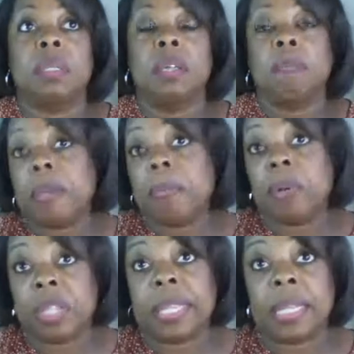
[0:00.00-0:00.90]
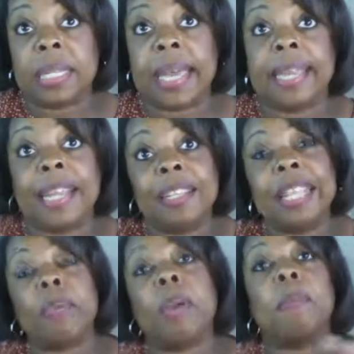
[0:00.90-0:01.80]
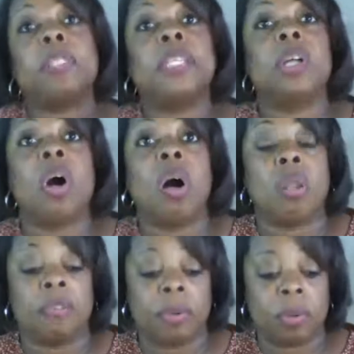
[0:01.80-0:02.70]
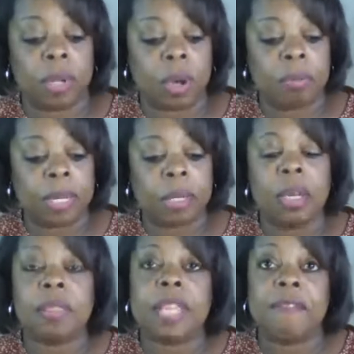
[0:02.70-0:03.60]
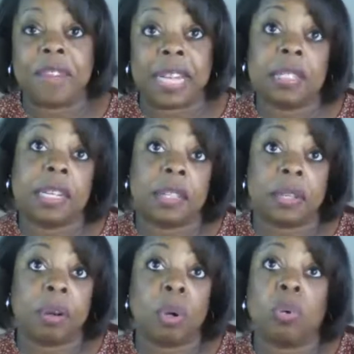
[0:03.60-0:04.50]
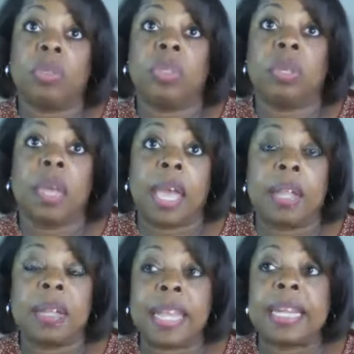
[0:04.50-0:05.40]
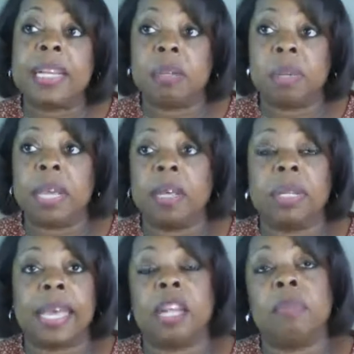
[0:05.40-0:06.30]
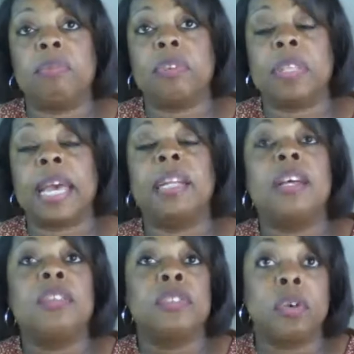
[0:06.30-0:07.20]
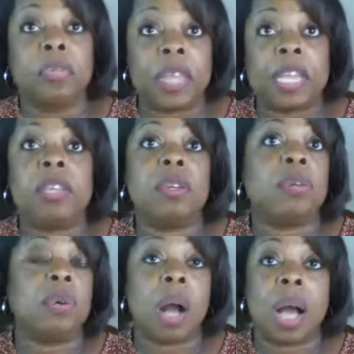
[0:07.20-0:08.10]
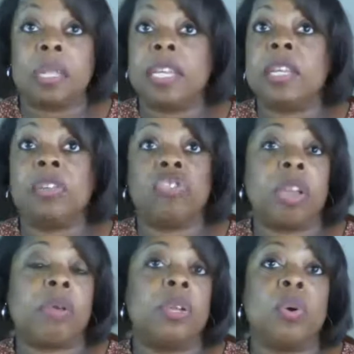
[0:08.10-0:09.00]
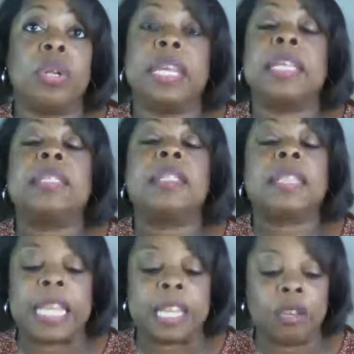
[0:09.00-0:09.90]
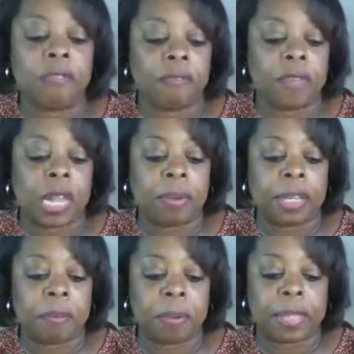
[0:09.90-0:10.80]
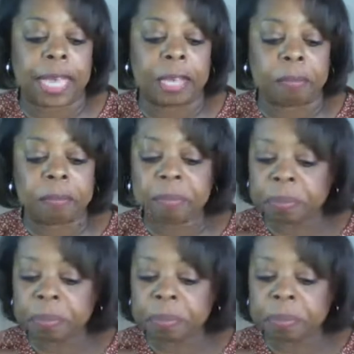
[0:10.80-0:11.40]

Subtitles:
the people that they like, they represent all of Oklahoma. They violated their oath and they need to be held accountable for that. So thank you, Ali, Sherry, Cortez. Thank you for following up with that.